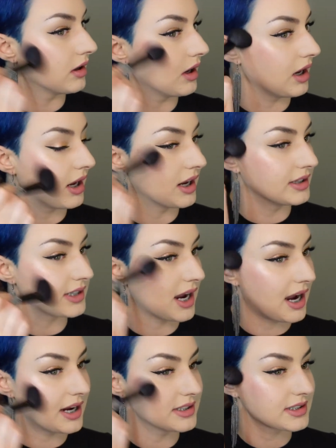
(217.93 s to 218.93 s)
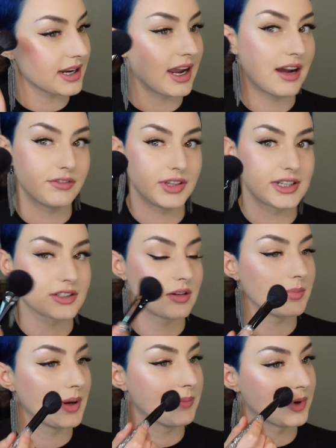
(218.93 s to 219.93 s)
And as I have less on
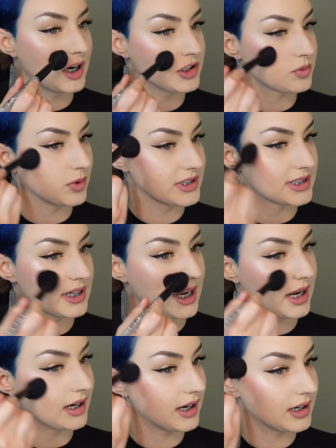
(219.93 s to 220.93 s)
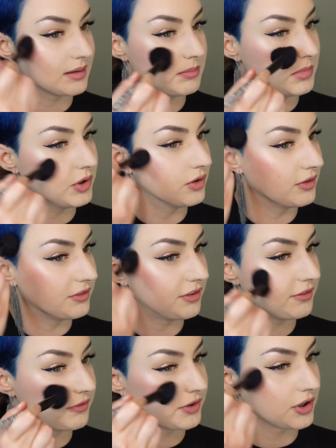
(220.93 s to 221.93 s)
my brush, once again, I can move
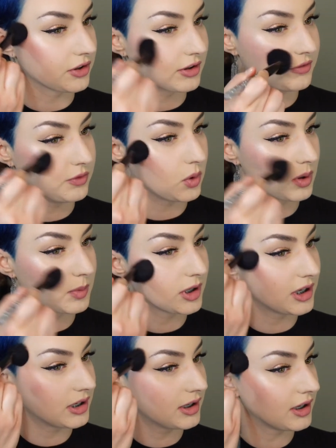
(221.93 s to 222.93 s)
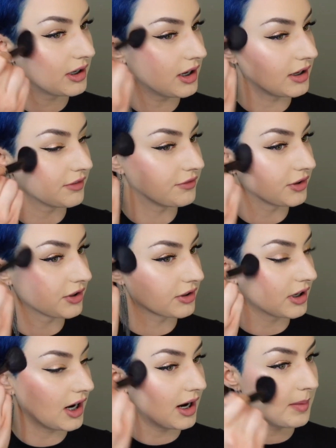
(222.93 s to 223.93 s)
further forward and
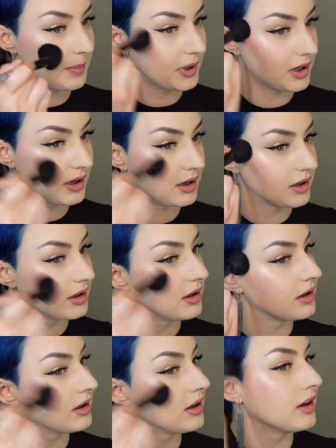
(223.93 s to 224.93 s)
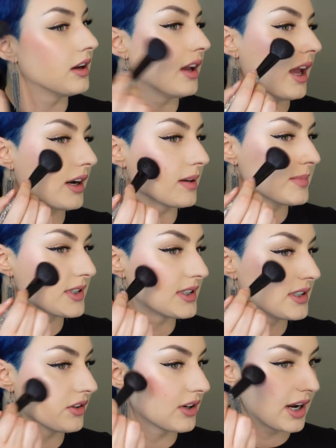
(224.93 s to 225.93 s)
further up. And I'm
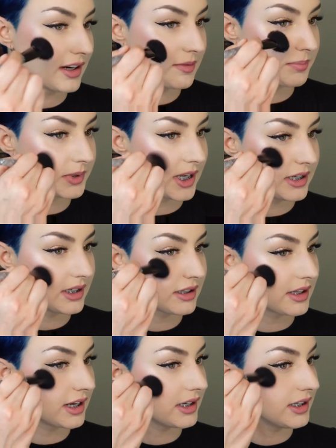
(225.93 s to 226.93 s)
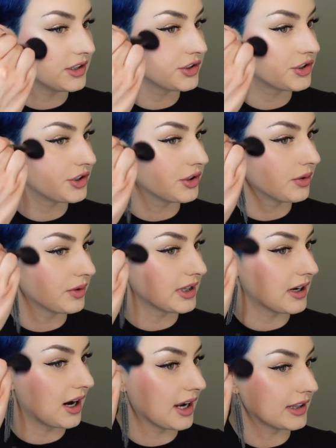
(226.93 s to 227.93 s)
still kind of blending that into the
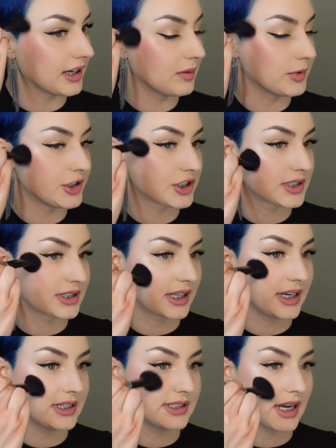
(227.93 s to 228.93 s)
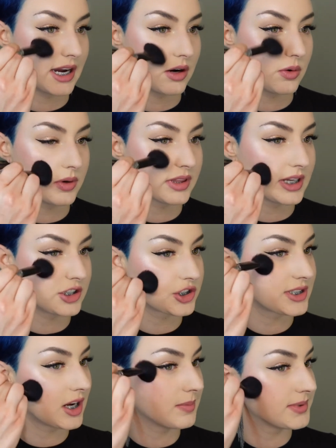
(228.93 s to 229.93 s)
highlight we just laid down, and that
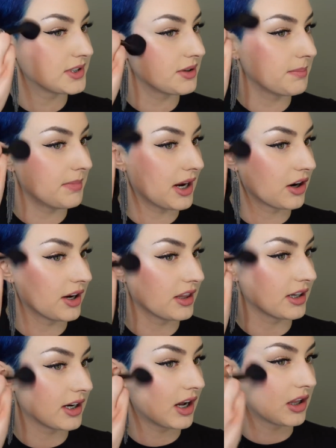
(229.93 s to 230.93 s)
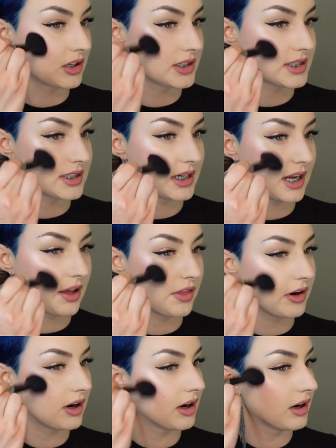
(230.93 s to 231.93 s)
just helps to marry the colors
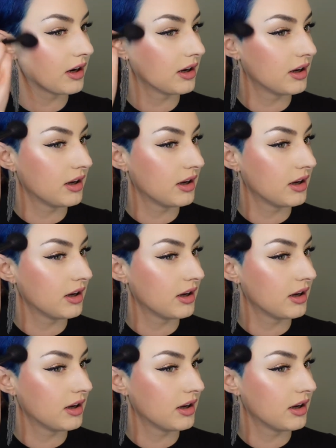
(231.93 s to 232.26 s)
together